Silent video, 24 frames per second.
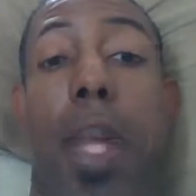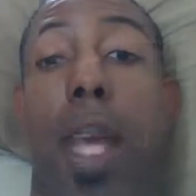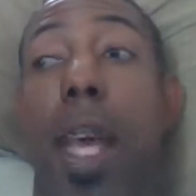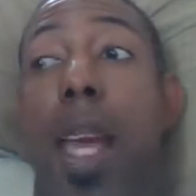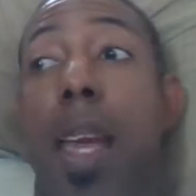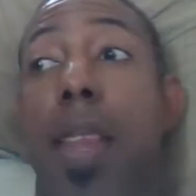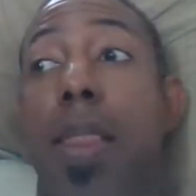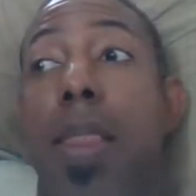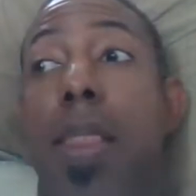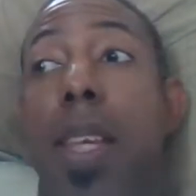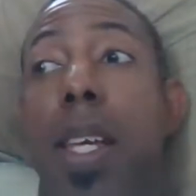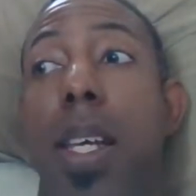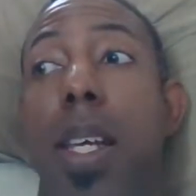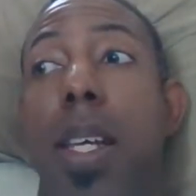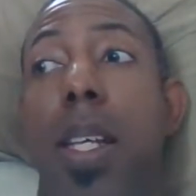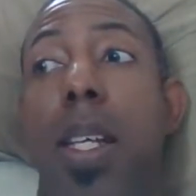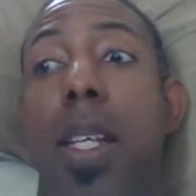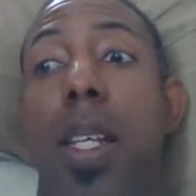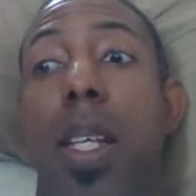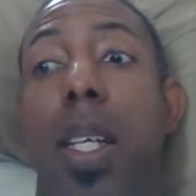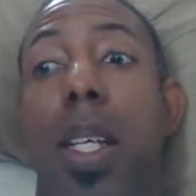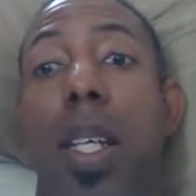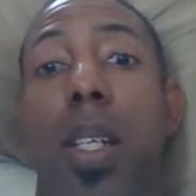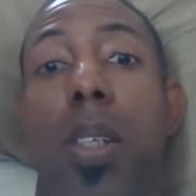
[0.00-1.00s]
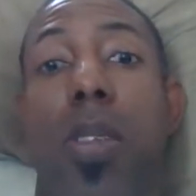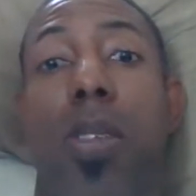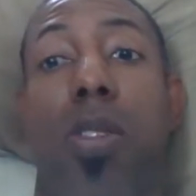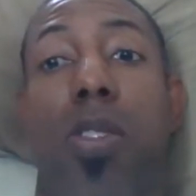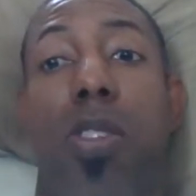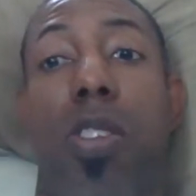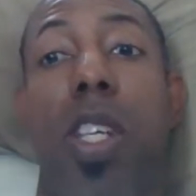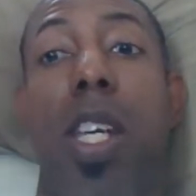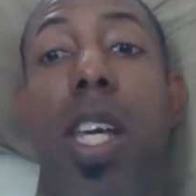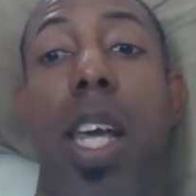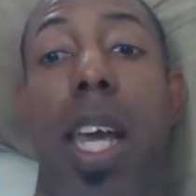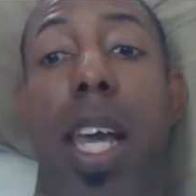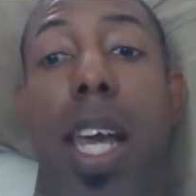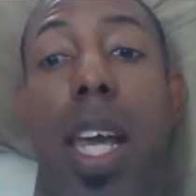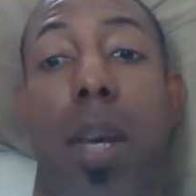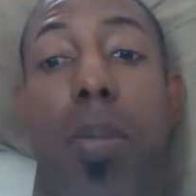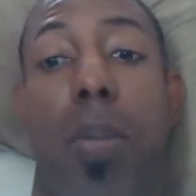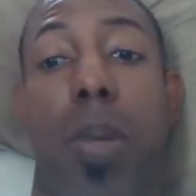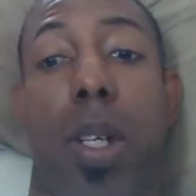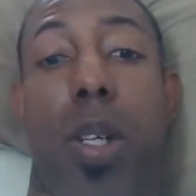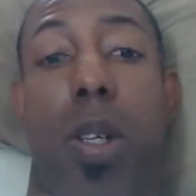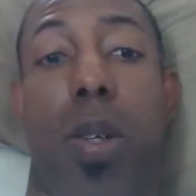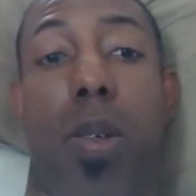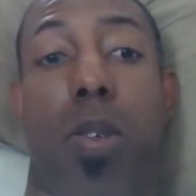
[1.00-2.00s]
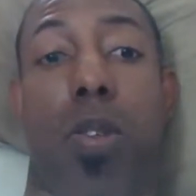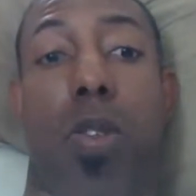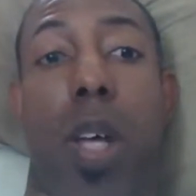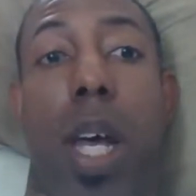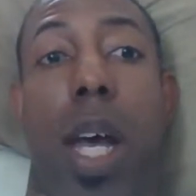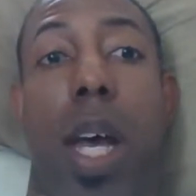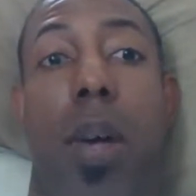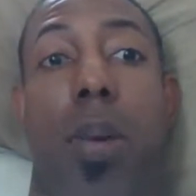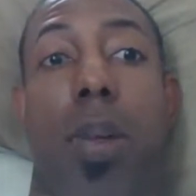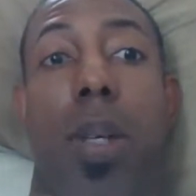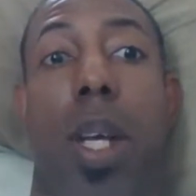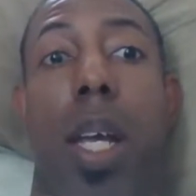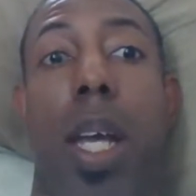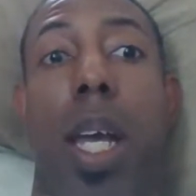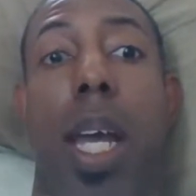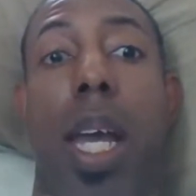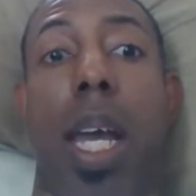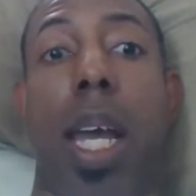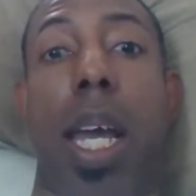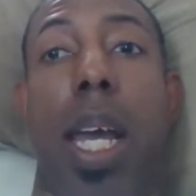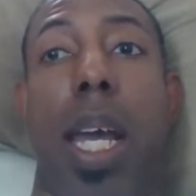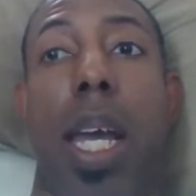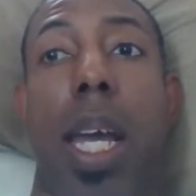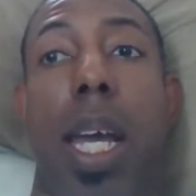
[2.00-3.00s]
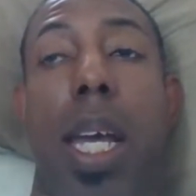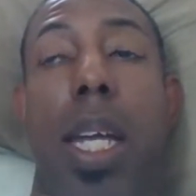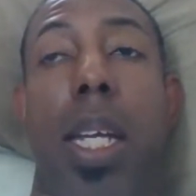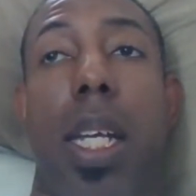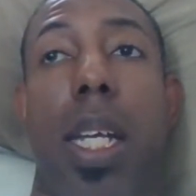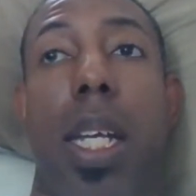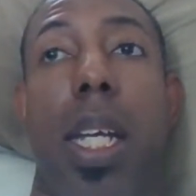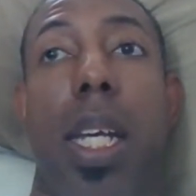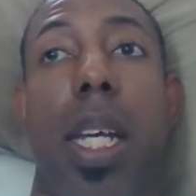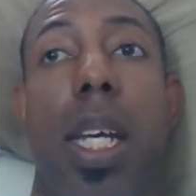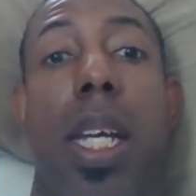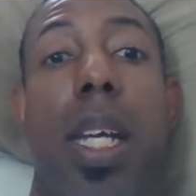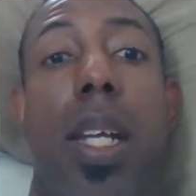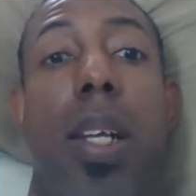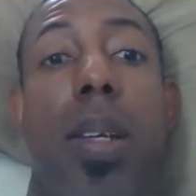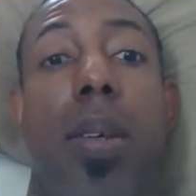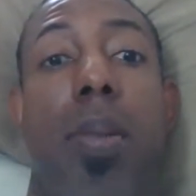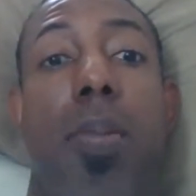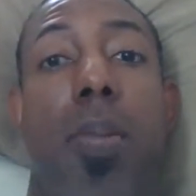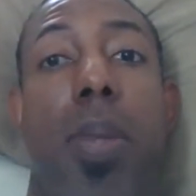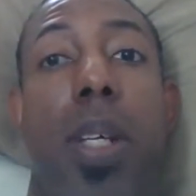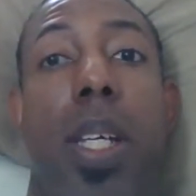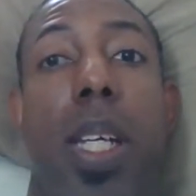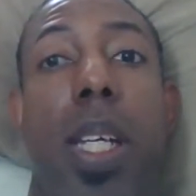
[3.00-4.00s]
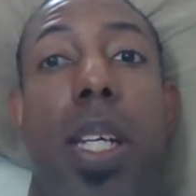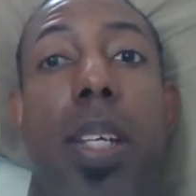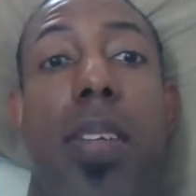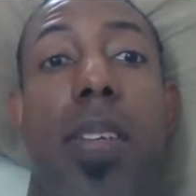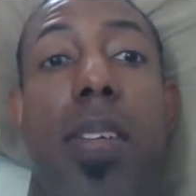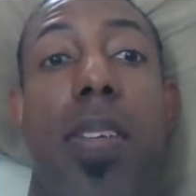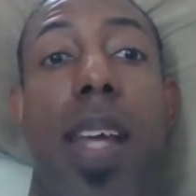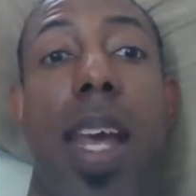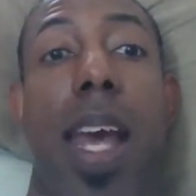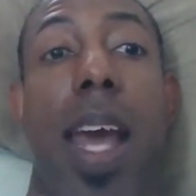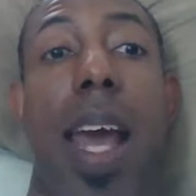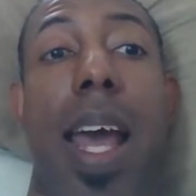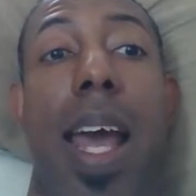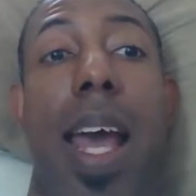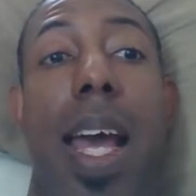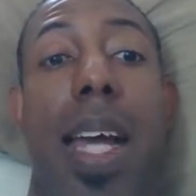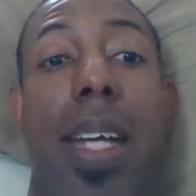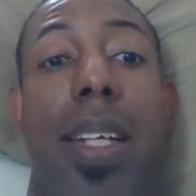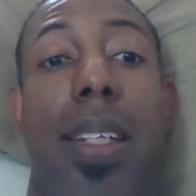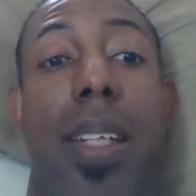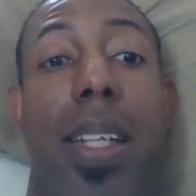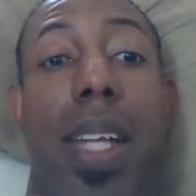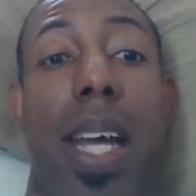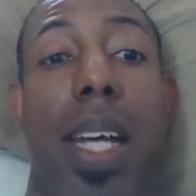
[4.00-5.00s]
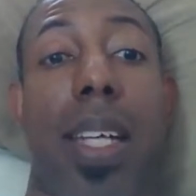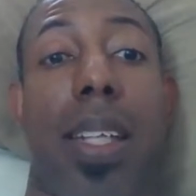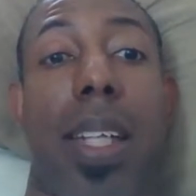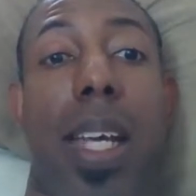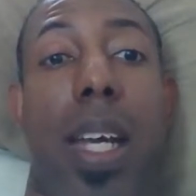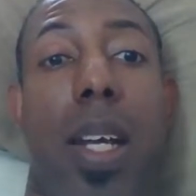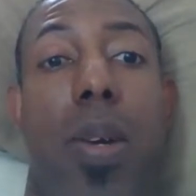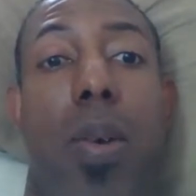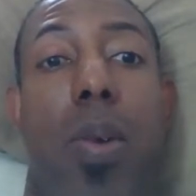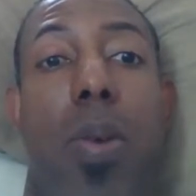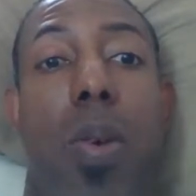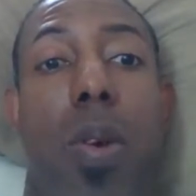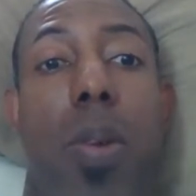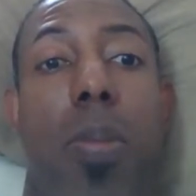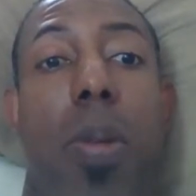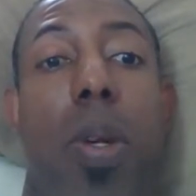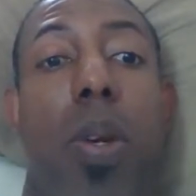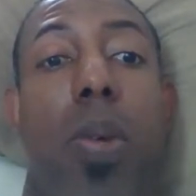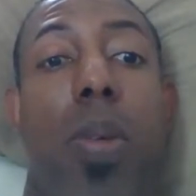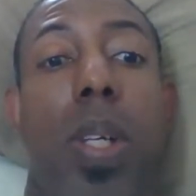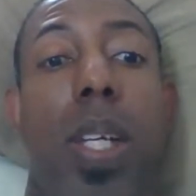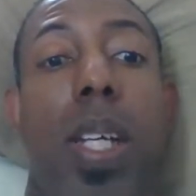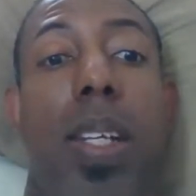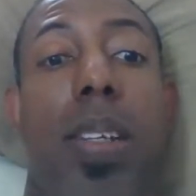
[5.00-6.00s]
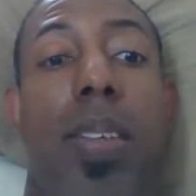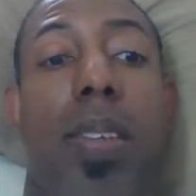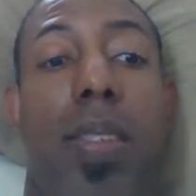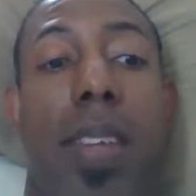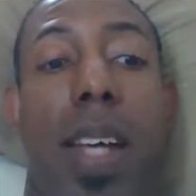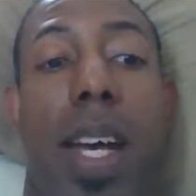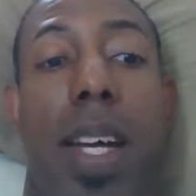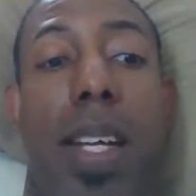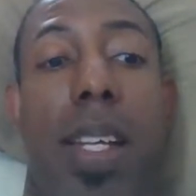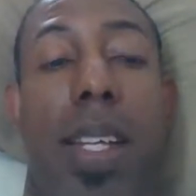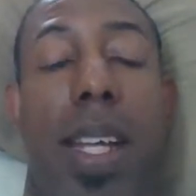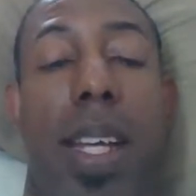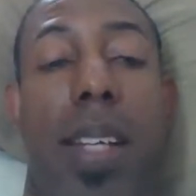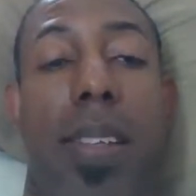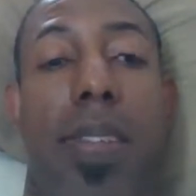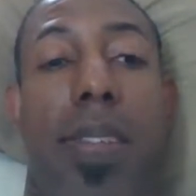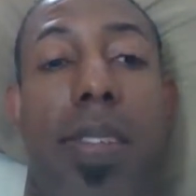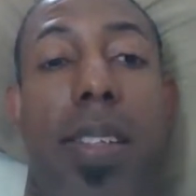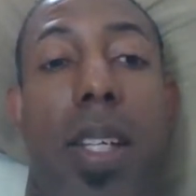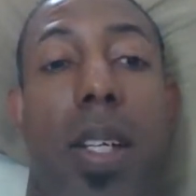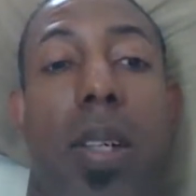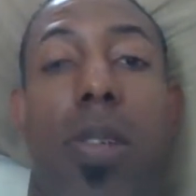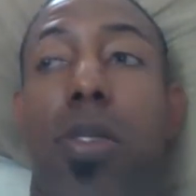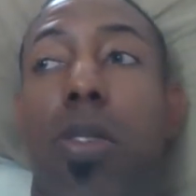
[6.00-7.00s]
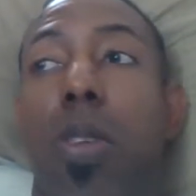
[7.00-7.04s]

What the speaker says: And then C-amp goes out and it begins to act like that hormone inside of that cell.